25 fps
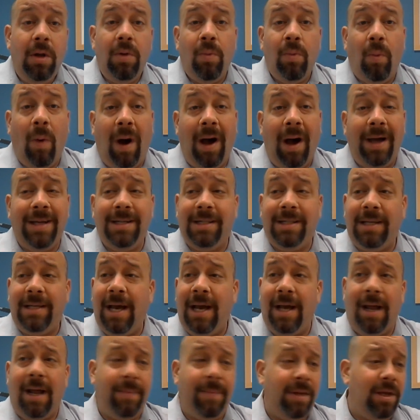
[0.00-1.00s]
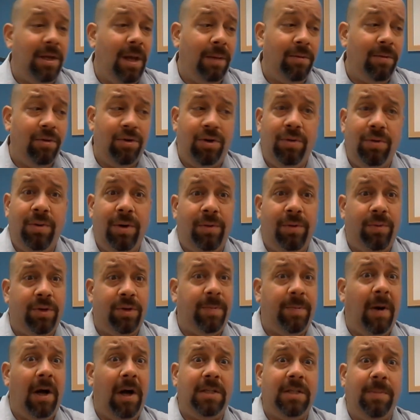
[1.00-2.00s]
Why is that? I mean, yeah, you're doing a
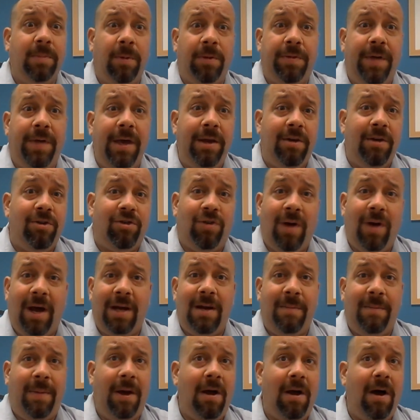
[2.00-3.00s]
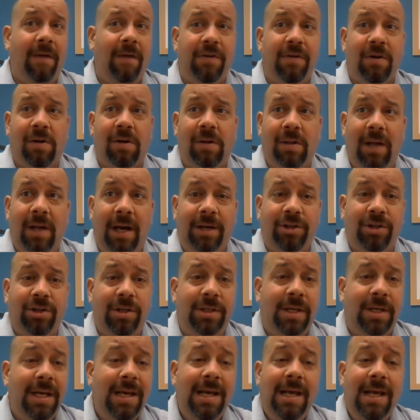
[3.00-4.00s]
responsible thing. You're trying to pay off your
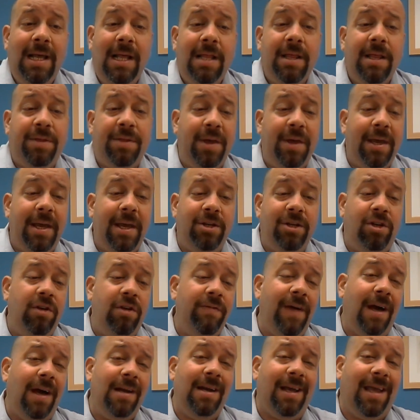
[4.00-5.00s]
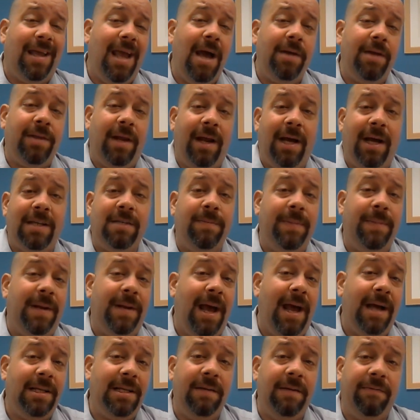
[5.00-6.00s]
collections. The thing is, you've got an account that hasn't been
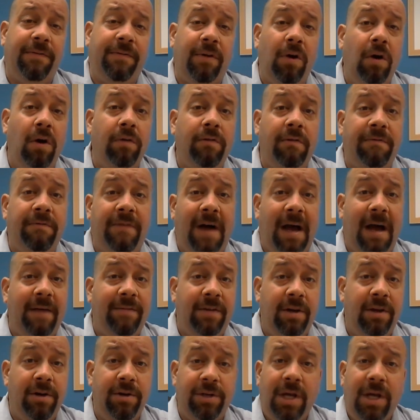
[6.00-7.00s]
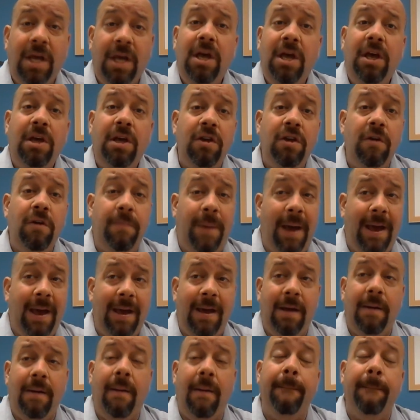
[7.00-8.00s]
active for over 5 years. You pay
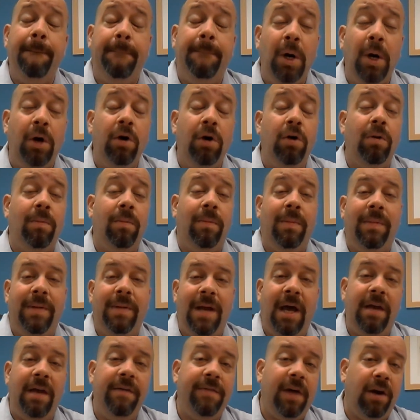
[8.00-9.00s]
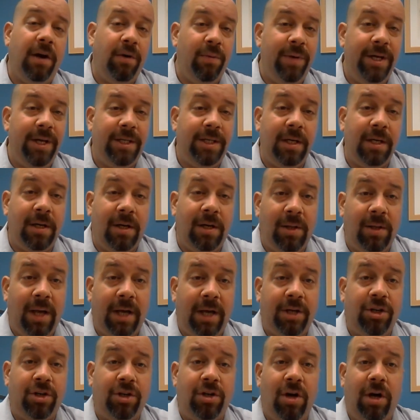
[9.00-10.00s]
it, boom. Now you've got a recent
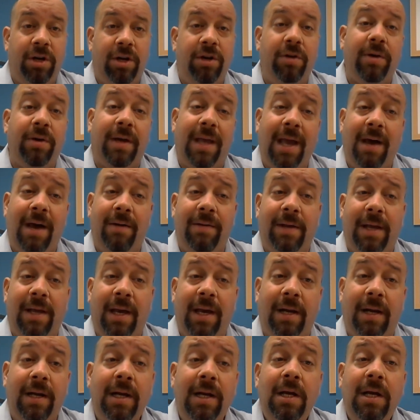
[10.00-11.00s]
collection on your account again.